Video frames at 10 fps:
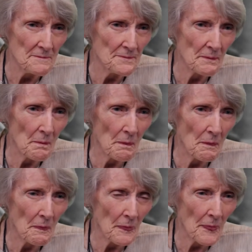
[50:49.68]

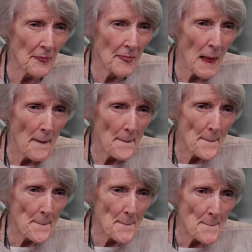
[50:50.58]
Okay, she.
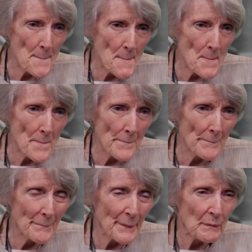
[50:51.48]
I guess she
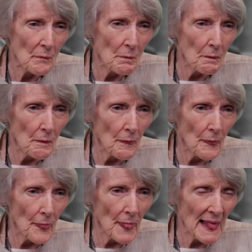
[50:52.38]
was at
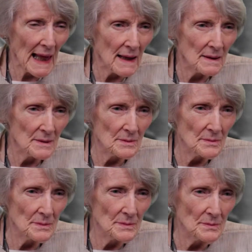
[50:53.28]
would have been
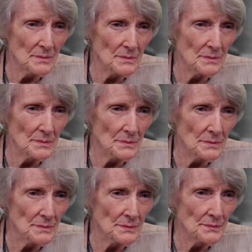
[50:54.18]
at
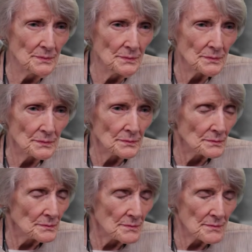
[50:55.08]
UCLA at this
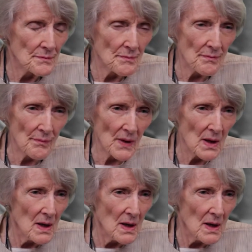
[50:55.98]
time or something.